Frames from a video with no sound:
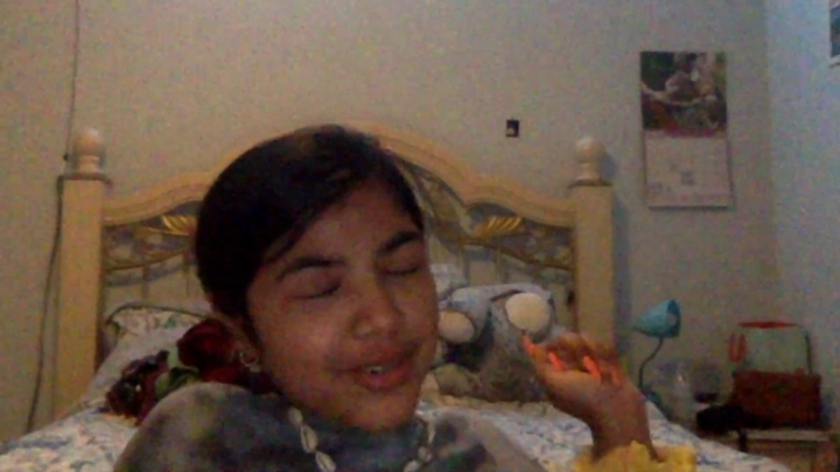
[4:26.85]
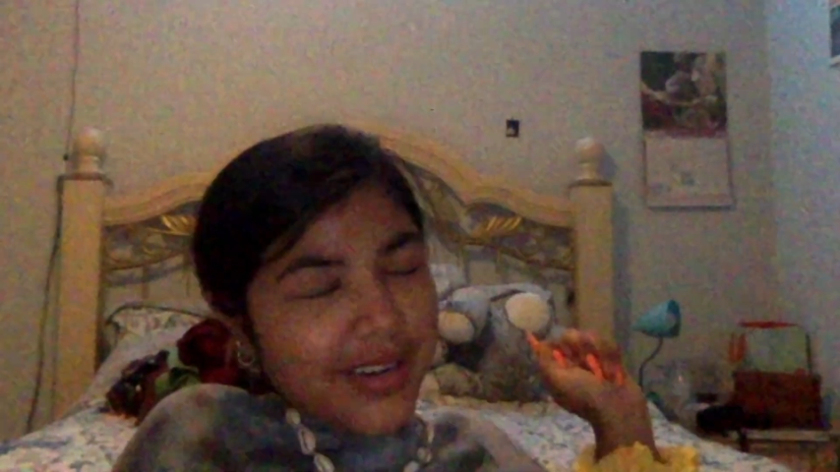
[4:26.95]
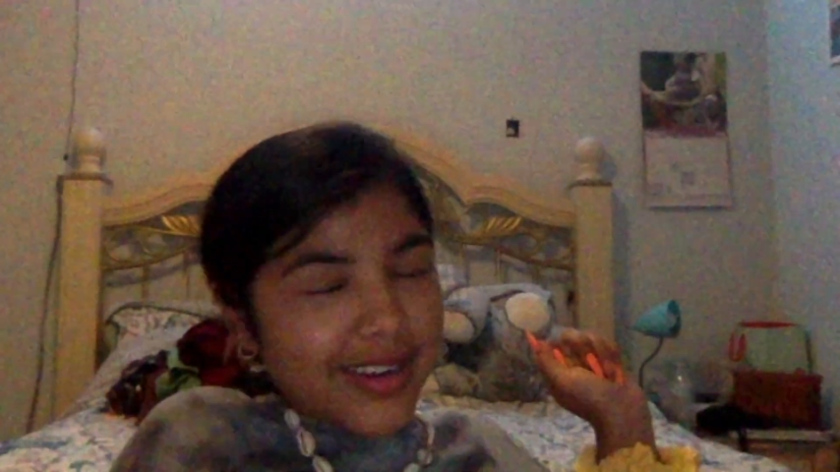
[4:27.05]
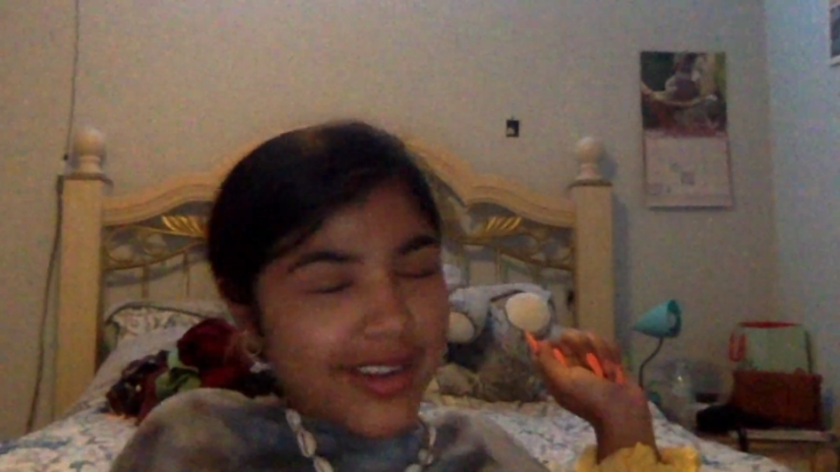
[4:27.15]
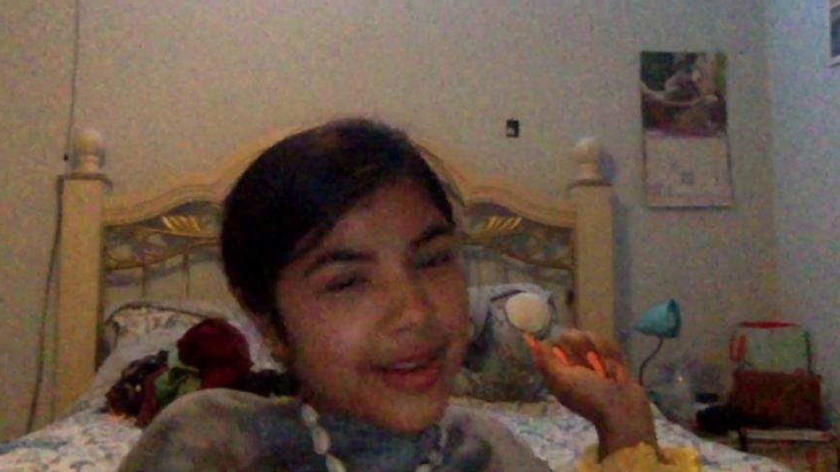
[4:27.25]

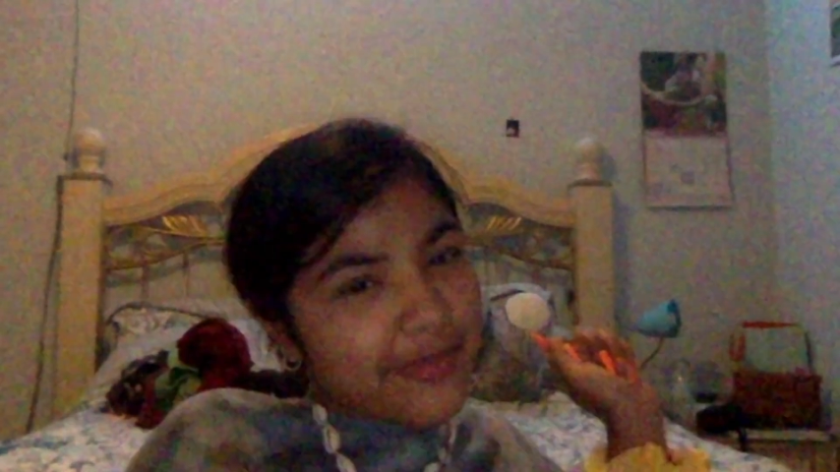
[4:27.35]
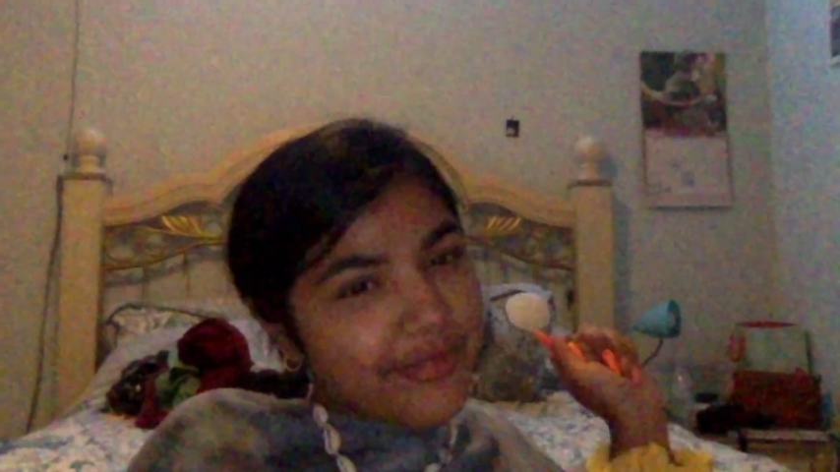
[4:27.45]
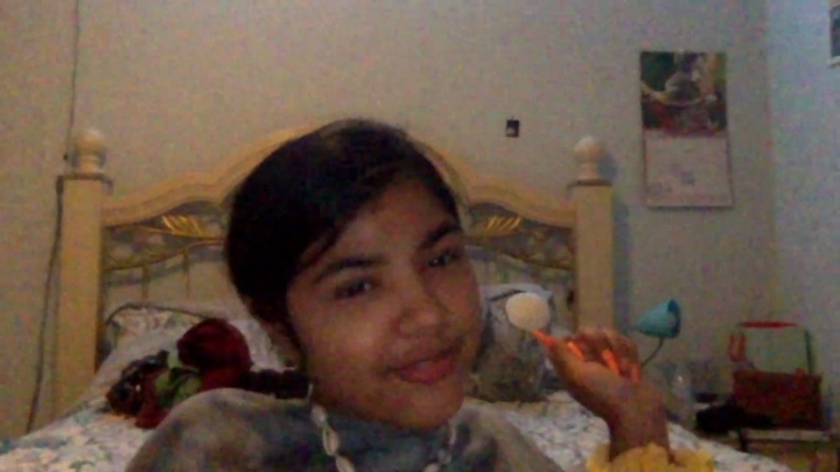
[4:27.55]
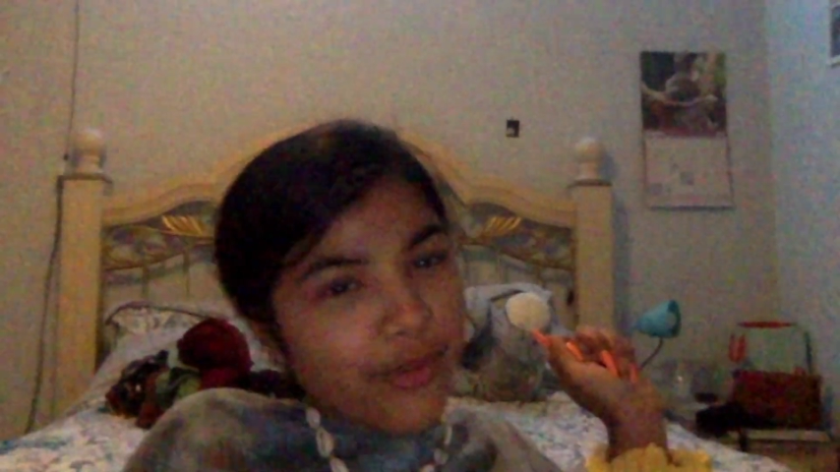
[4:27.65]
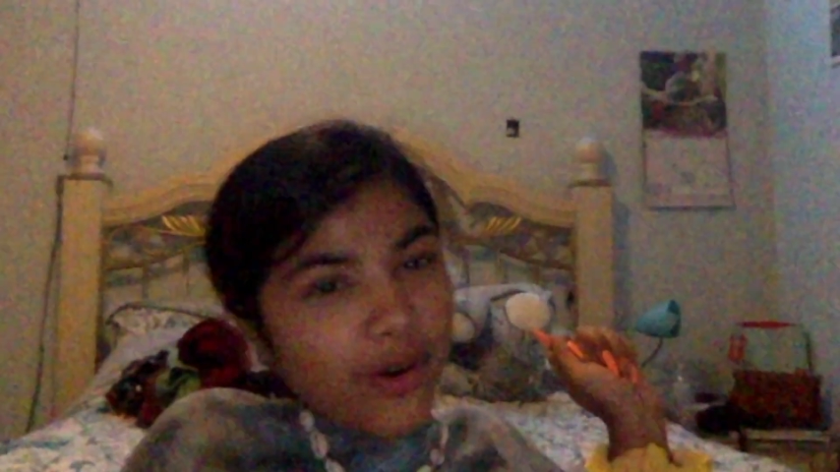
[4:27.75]
come
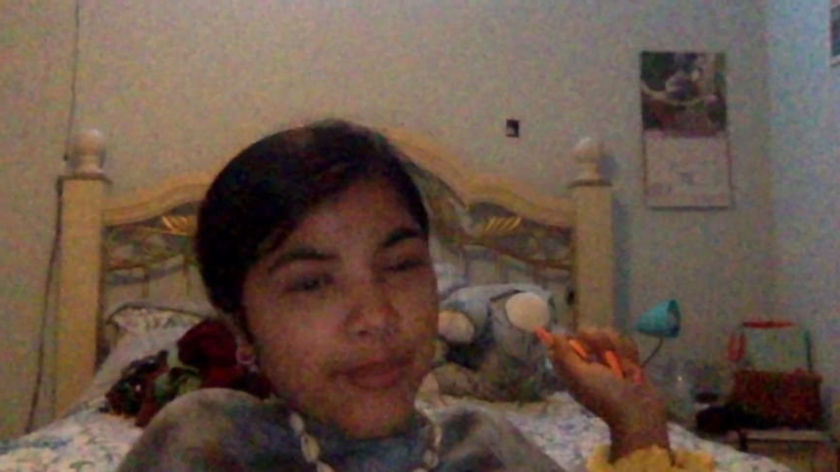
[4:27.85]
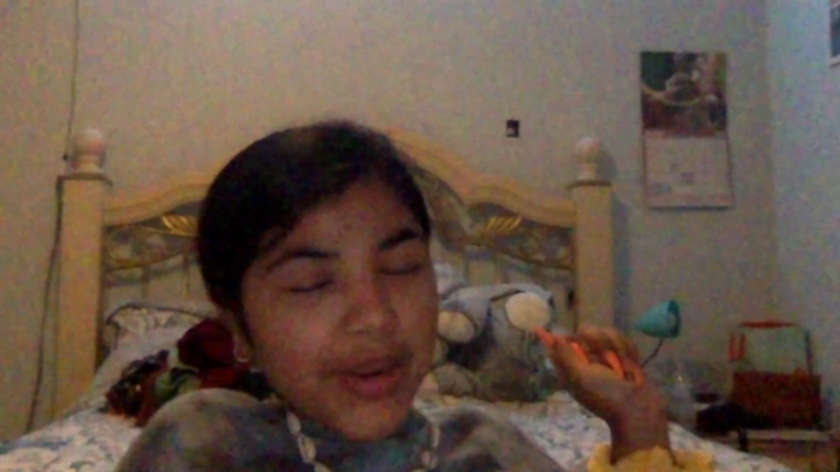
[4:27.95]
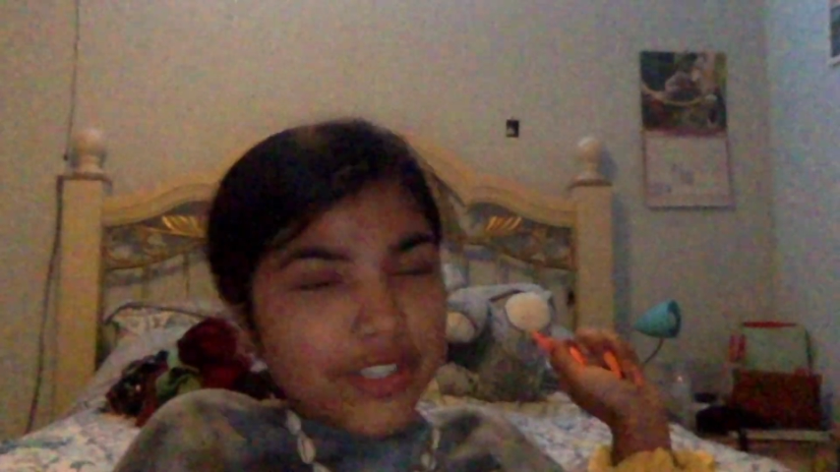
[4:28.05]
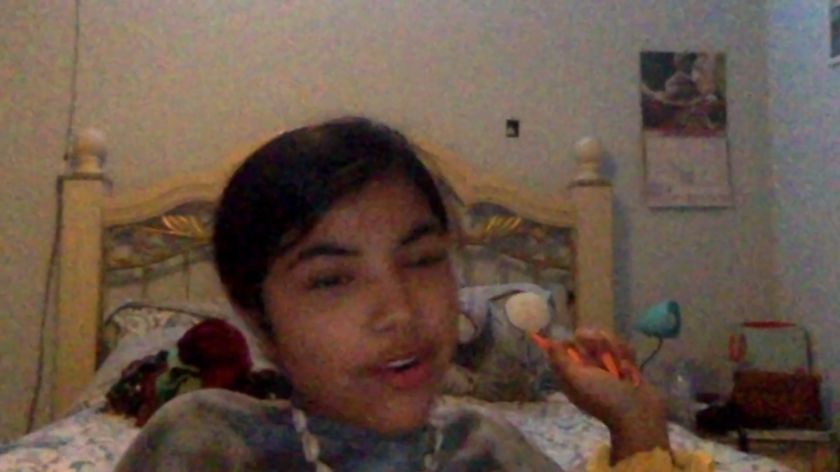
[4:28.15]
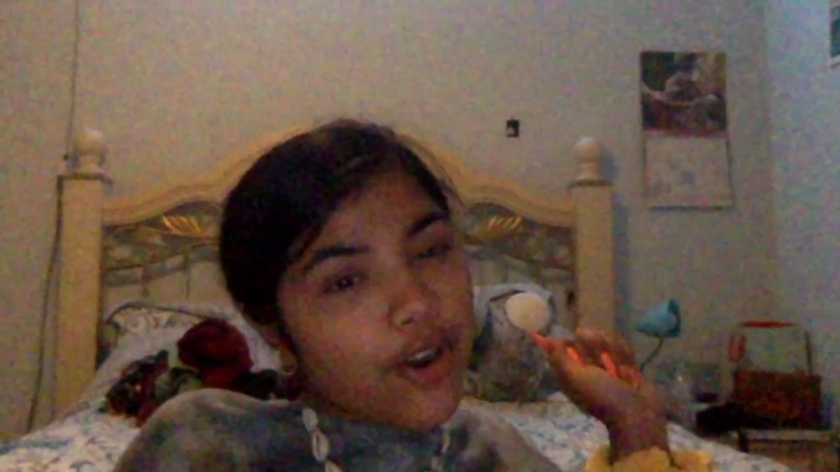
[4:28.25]
for my
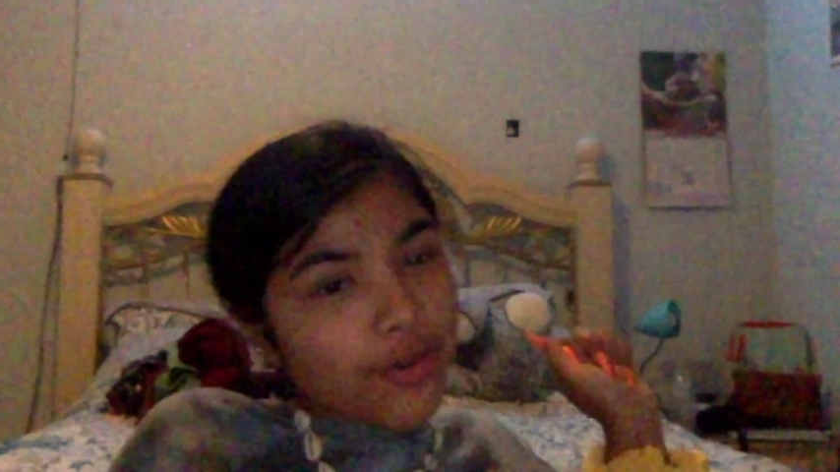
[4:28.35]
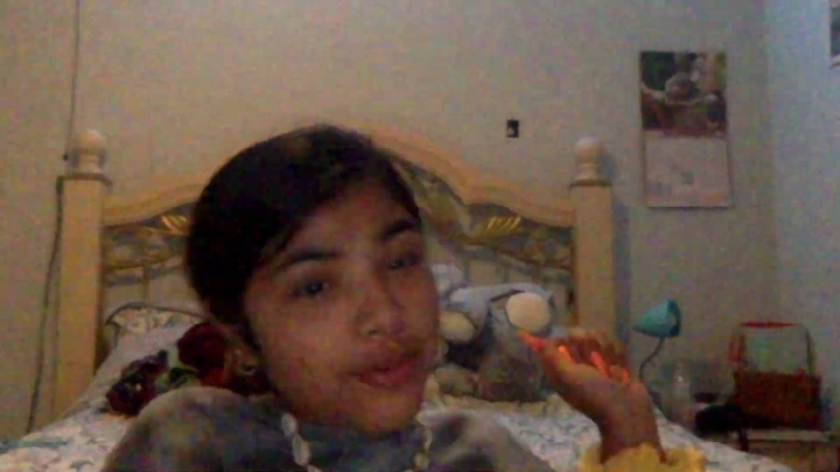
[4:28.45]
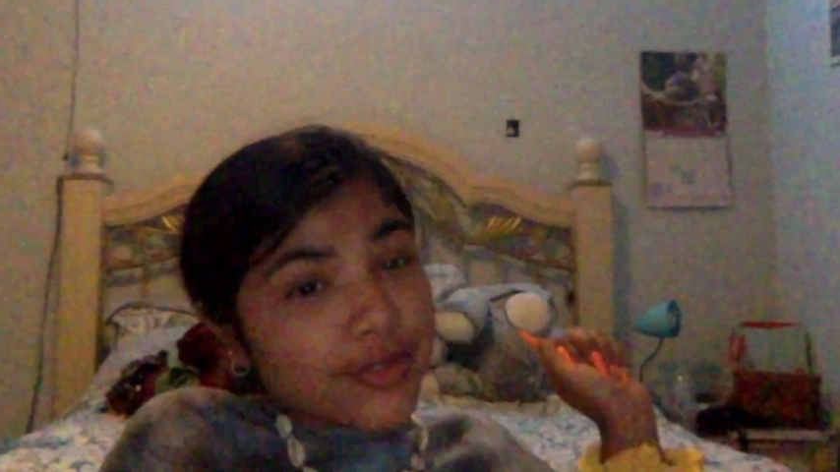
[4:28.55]
turtles